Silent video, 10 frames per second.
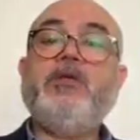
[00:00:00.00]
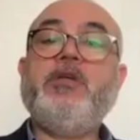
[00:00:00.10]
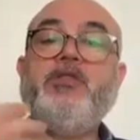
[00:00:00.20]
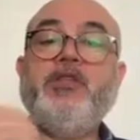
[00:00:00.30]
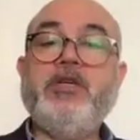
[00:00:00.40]

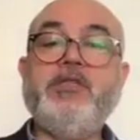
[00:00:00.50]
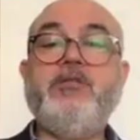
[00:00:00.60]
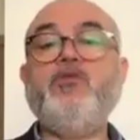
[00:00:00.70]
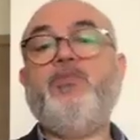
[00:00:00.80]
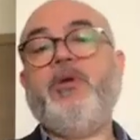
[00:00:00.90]
such as
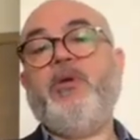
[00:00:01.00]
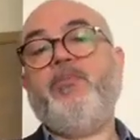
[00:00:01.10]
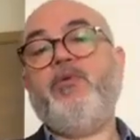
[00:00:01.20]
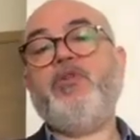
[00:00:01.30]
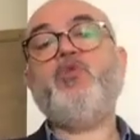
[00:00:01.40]

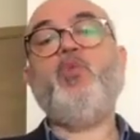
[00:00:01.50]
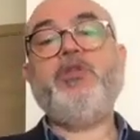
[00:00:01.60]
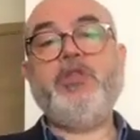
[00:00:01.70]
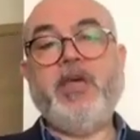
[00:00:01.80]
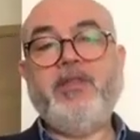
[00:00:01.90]
supercomputers,
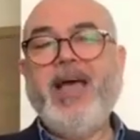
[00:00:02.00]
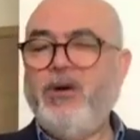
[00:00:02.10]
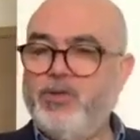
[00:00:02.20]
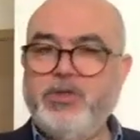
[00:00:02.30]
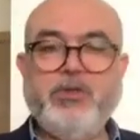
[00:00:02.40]
would take
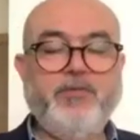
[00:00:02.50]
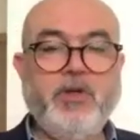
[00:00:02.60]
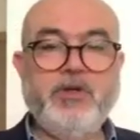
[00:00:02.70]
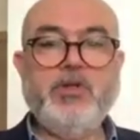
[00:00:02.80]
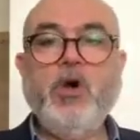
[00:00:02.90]
thousands of
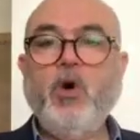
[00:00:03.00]
years